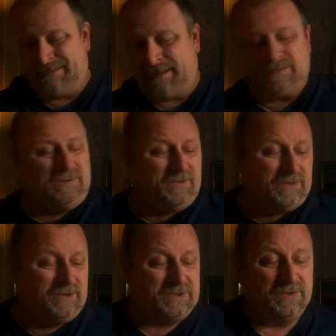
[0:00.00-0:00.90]
I'm not
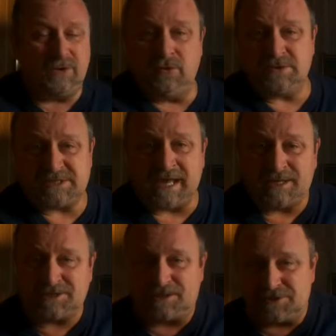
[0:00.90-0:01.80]
going to do the whole
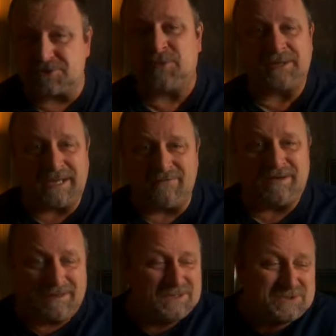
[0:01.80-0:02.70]
section. I just want to give an
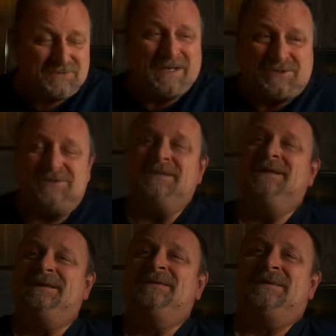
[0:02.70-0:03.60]
illustration
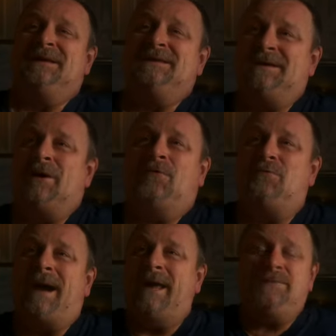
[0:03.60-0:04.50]
of
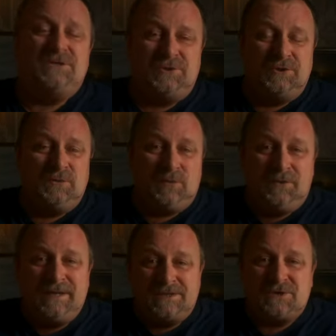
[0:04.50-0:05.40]
why we shouldn't
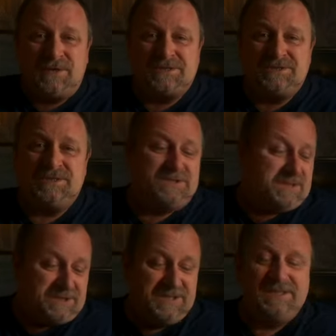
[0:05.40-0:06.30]
worry as Christians
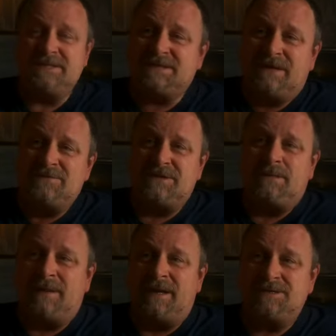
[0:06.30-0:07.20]
that Jesus gives in the
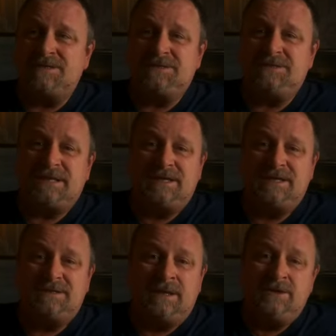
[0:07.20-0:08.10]
passage. He said,
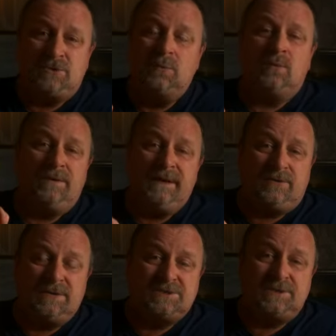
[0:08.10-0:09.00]
don't worry,
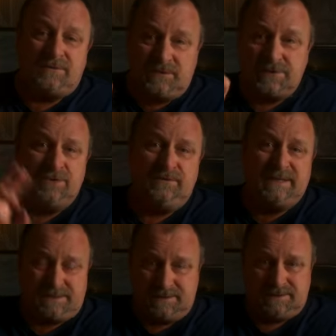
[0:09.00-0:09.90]
Christian, for 2
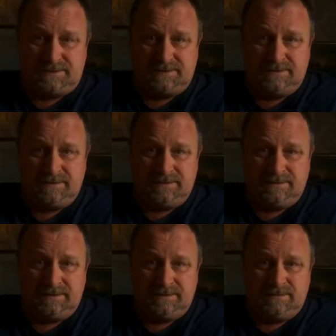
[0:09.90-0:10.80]
reasons.
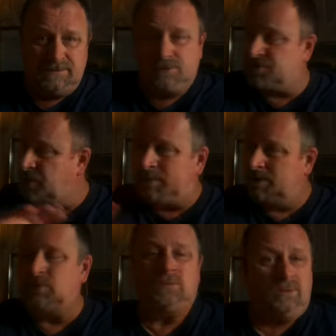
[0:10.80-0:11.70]
When you're in trouble,
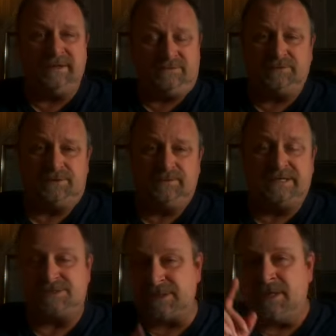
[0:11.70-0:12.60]
don't worry for 2
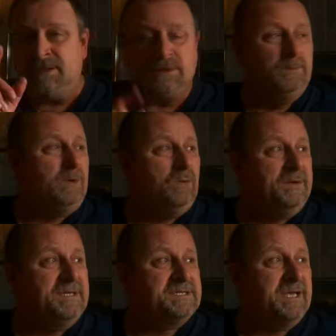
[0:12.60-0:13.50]
reasons. Number
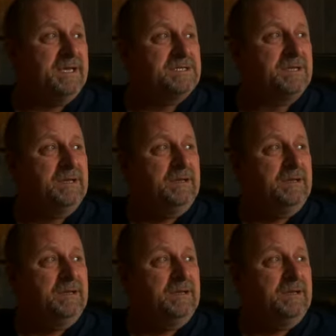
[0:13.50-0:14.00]
1, he says,